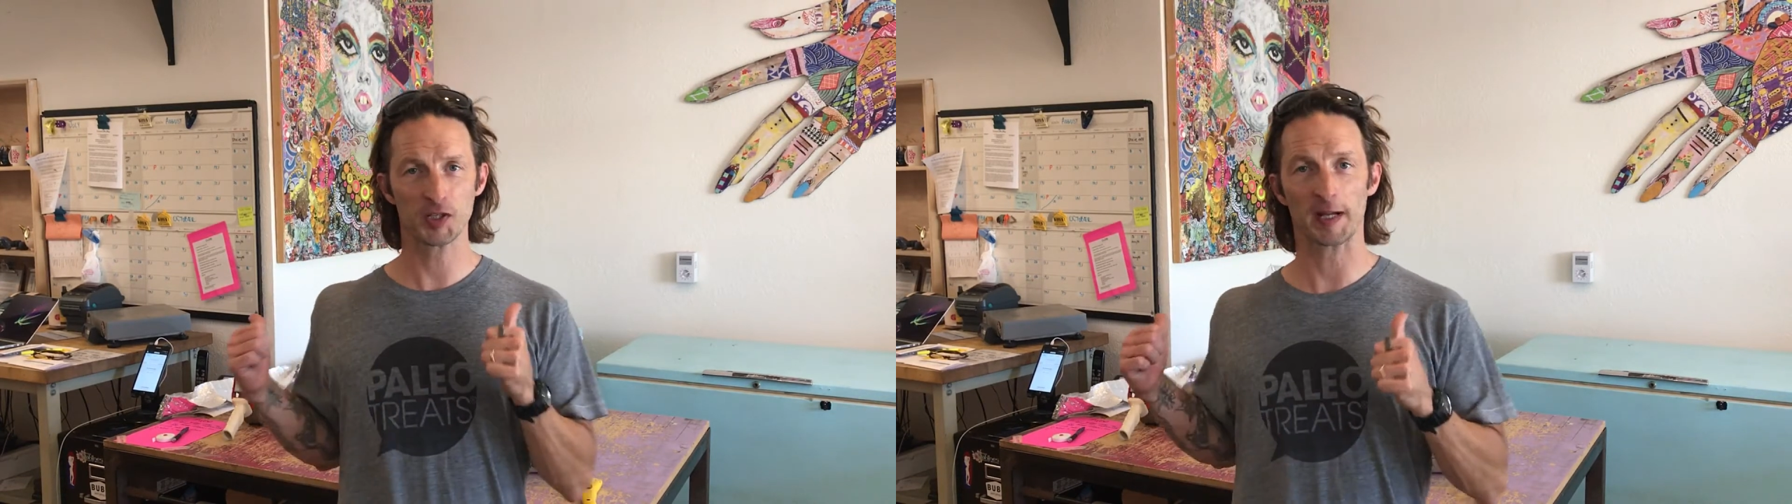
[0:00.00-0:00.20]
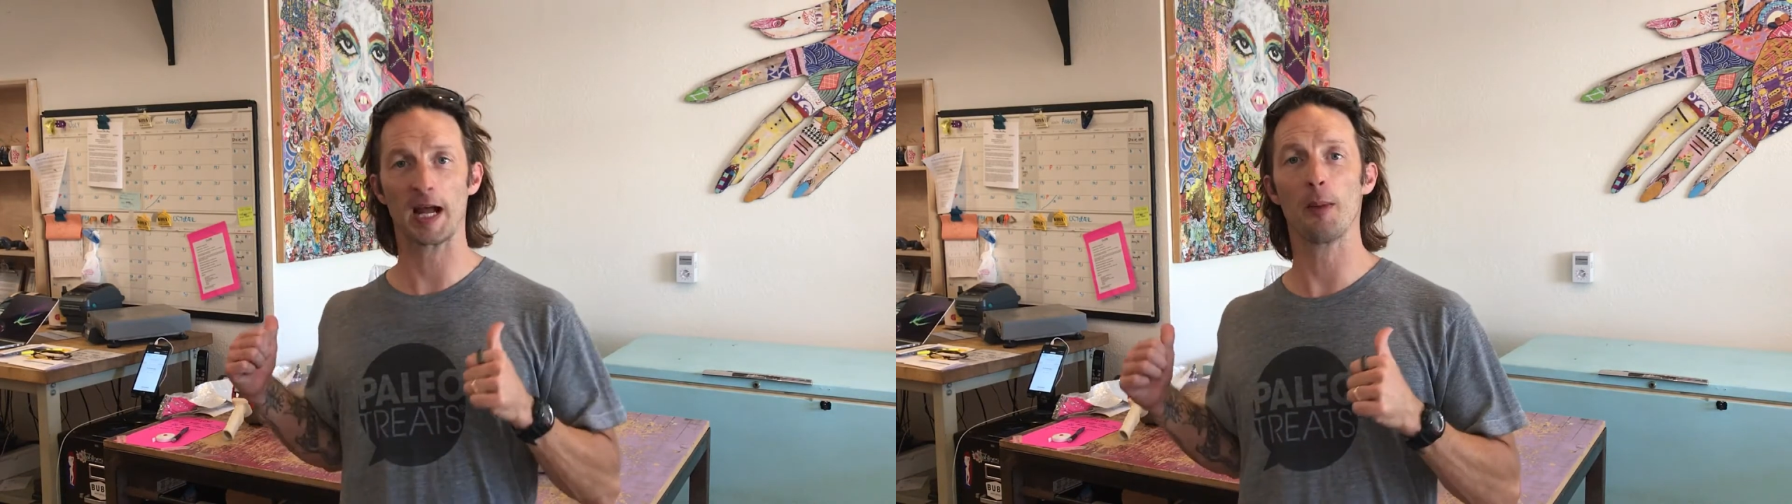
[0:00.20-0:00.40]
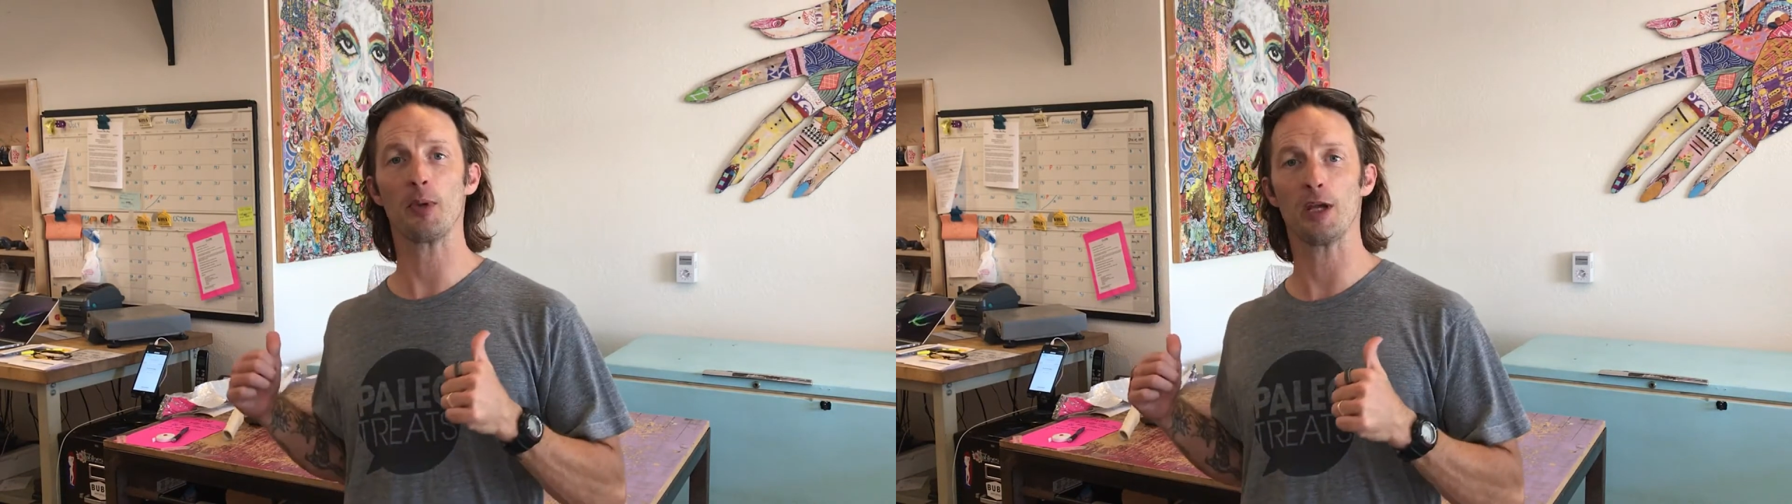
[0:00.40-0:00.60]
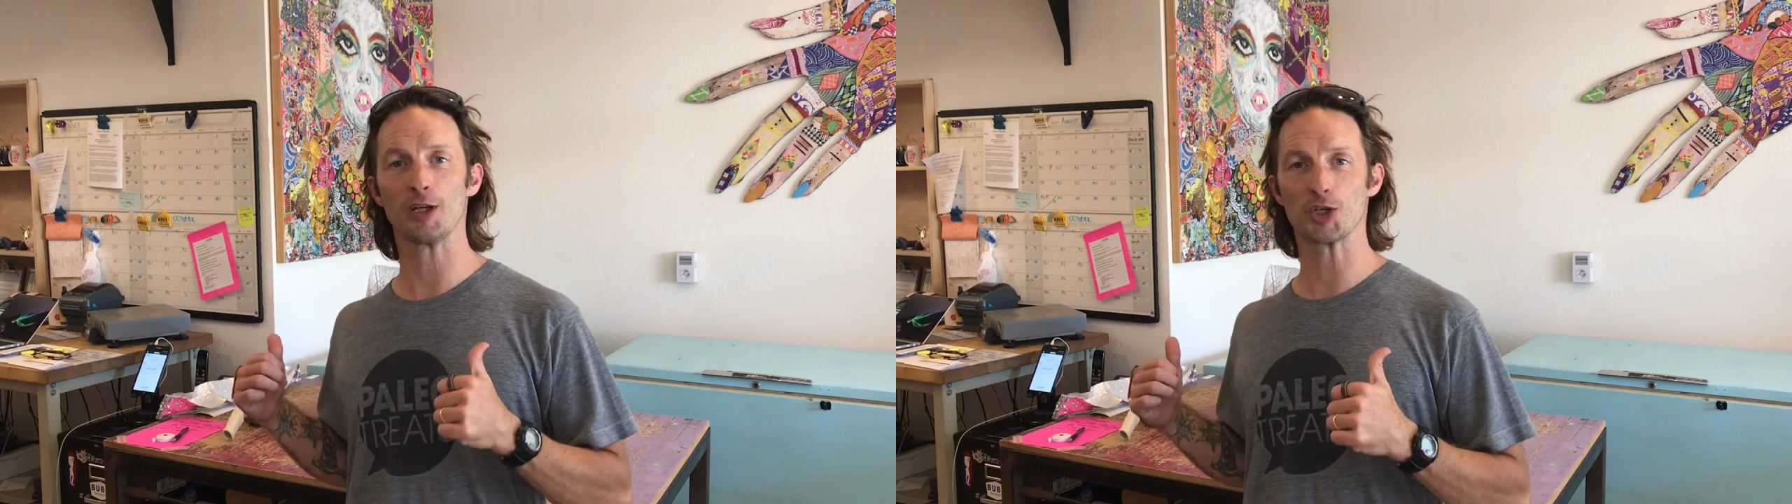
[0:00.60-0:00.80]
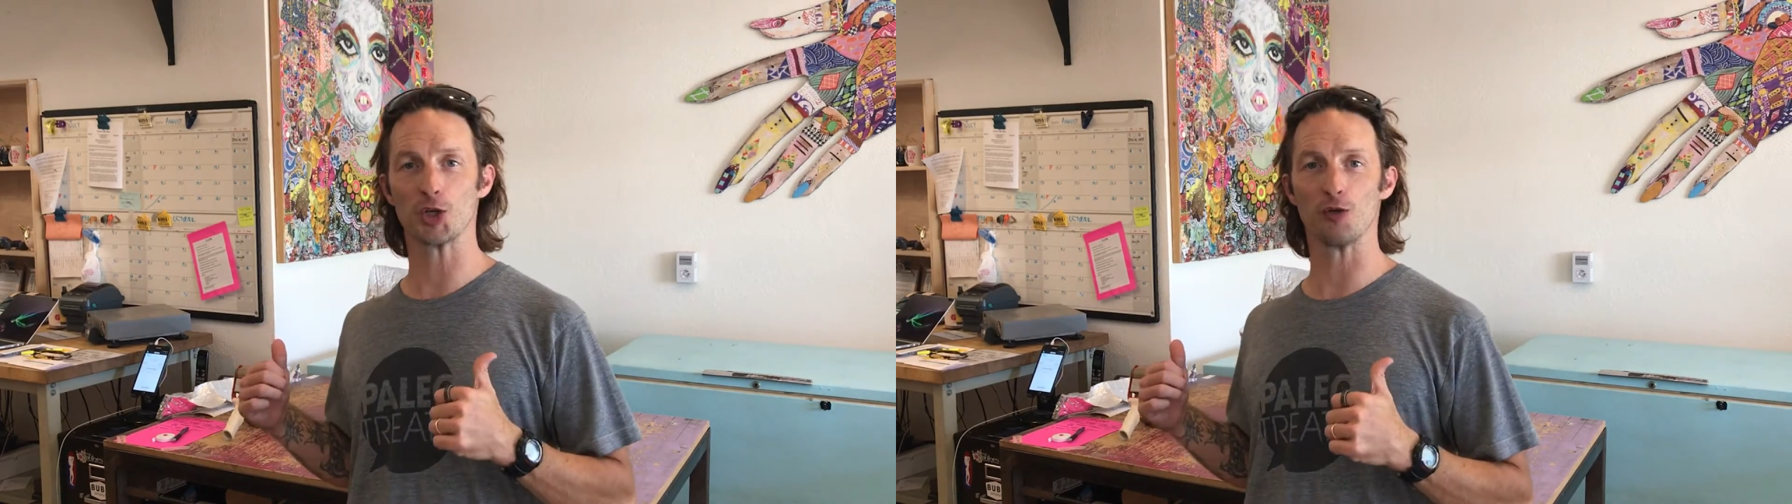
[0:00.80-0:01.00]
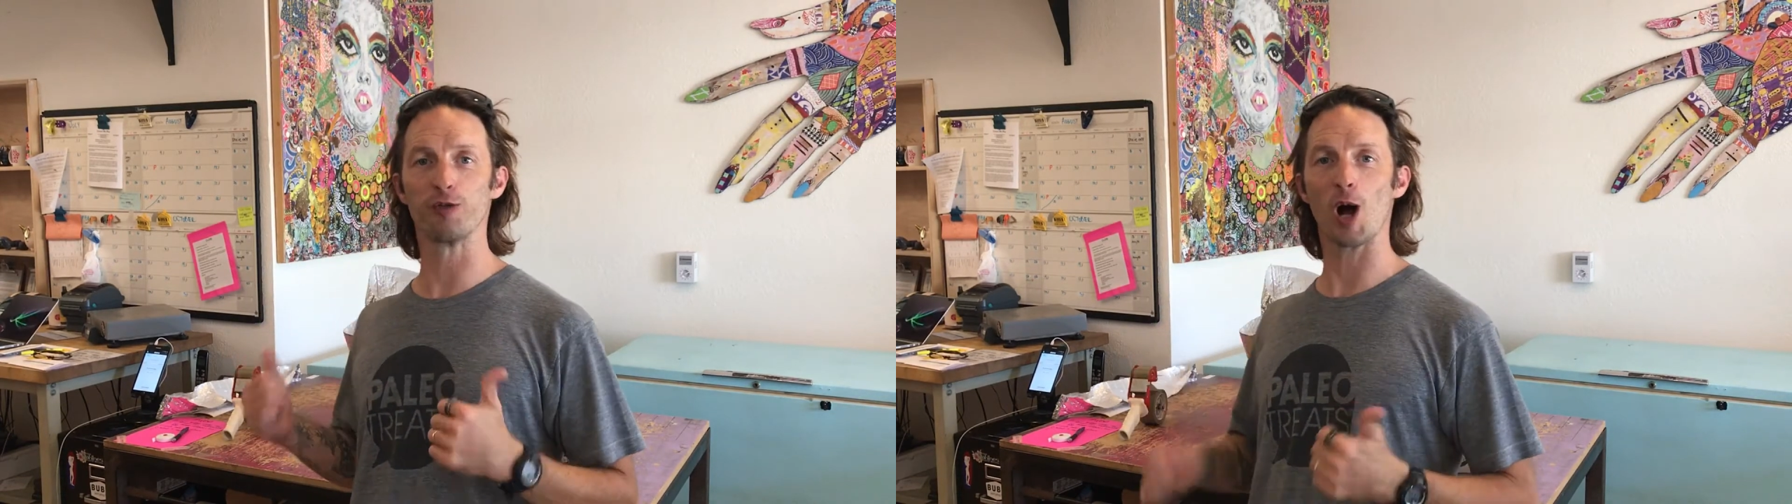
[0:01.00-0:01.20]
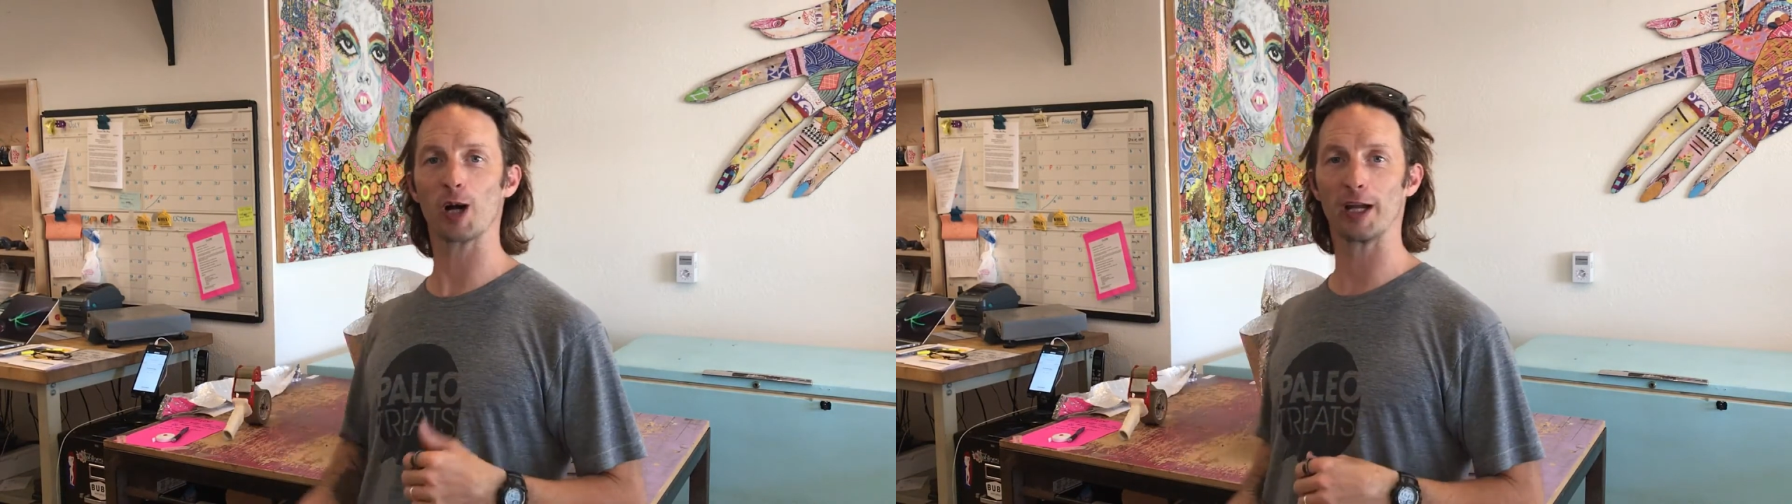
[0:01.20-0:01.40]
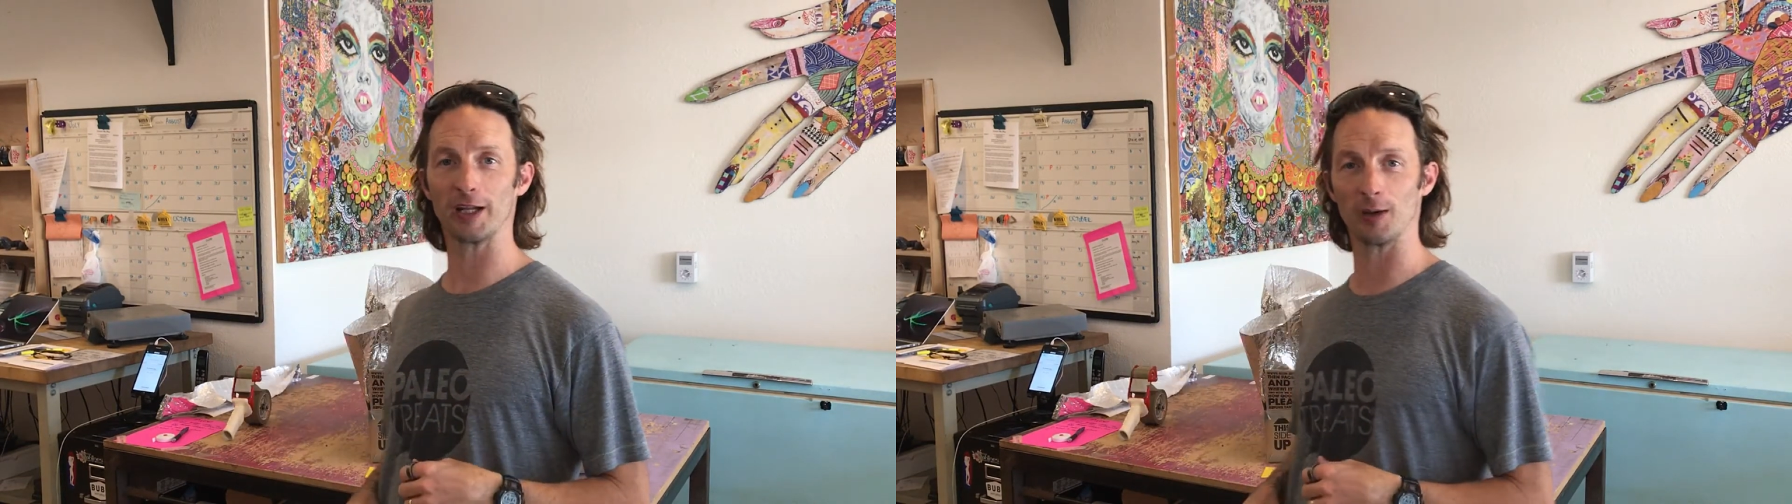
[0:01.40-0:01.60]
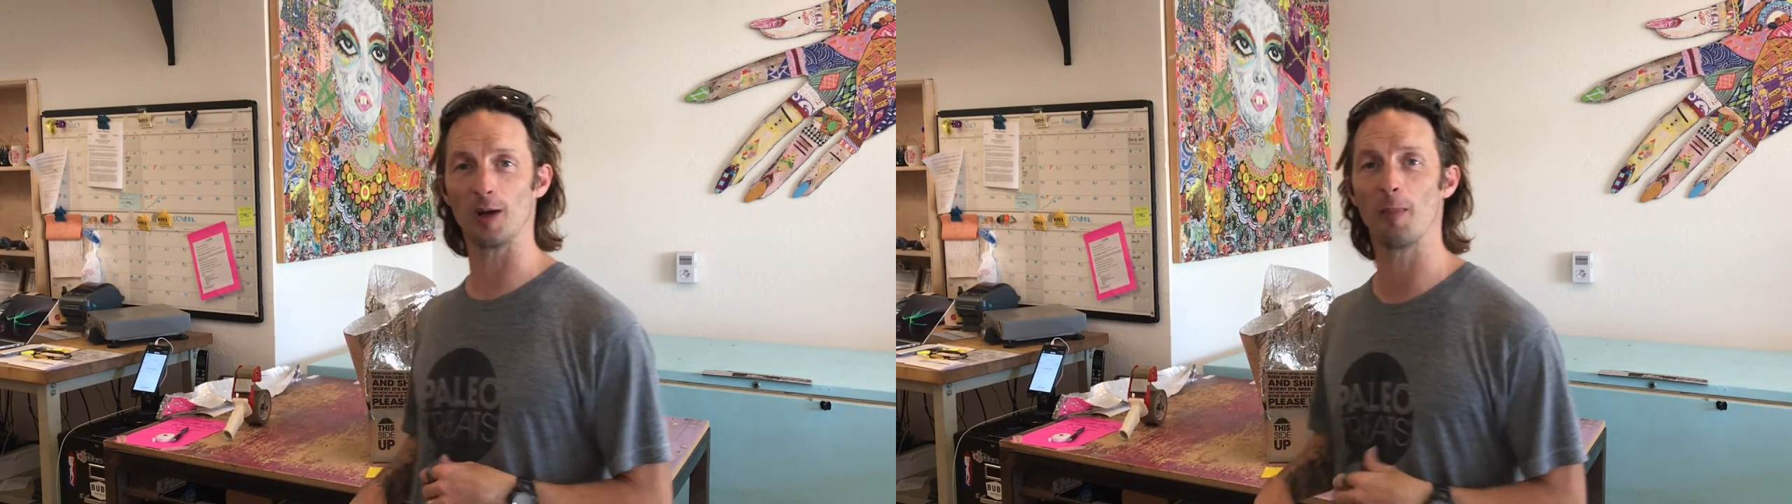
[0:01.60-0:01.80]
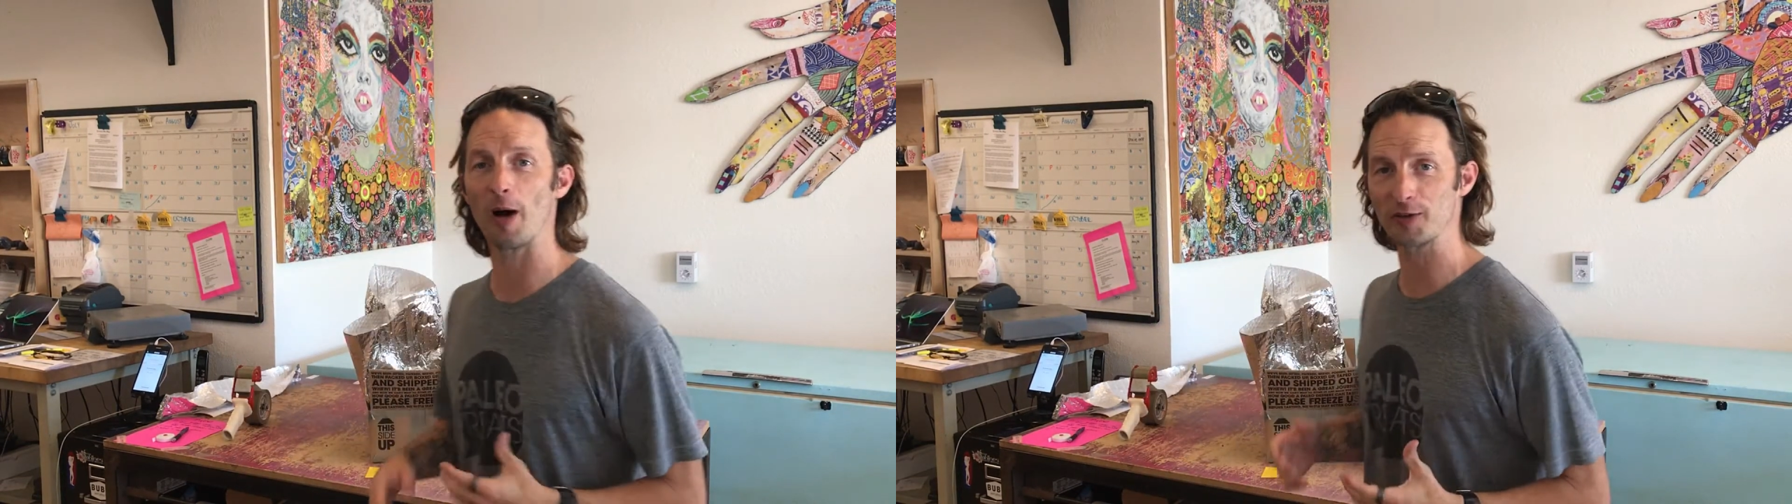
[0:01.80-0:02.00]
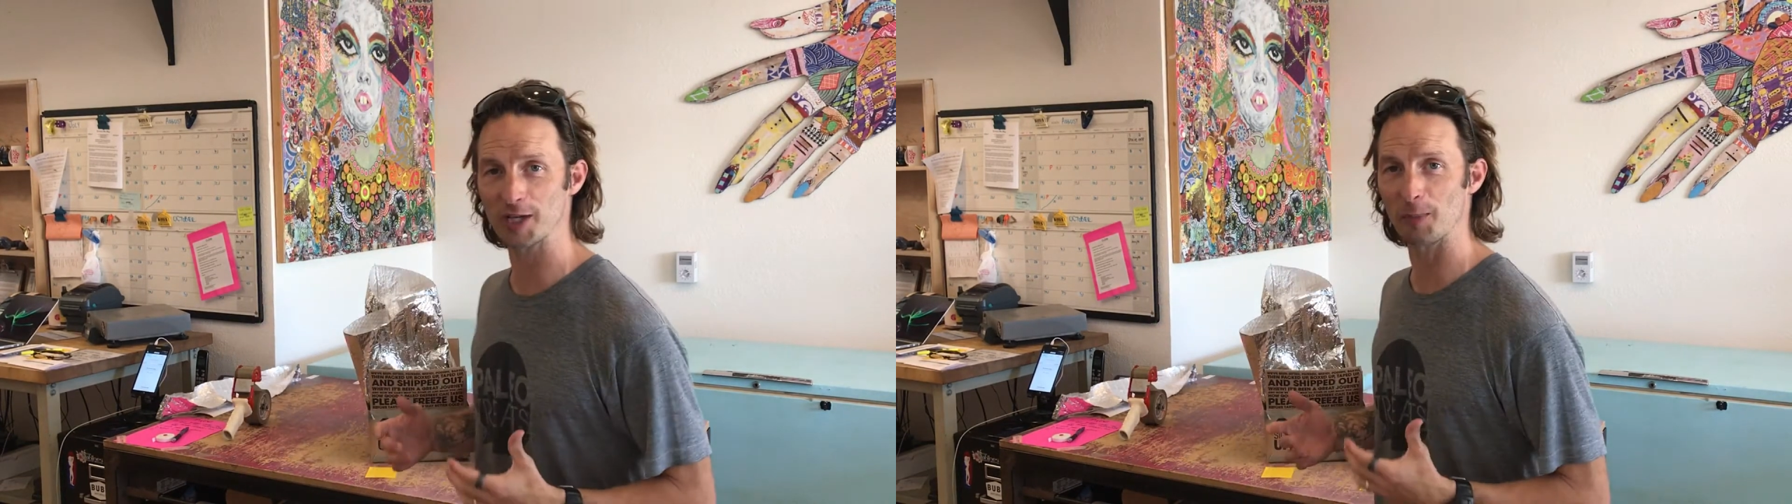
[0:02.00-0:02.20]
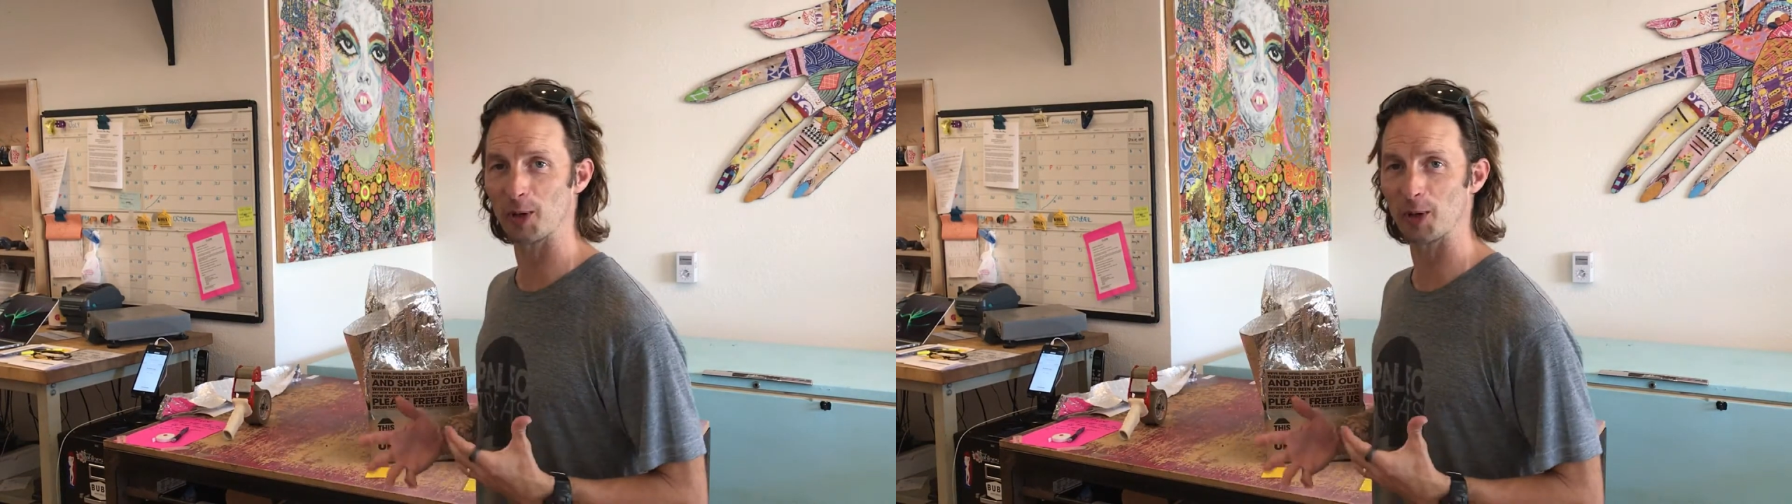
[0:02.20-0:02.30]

that got me into vlogging and about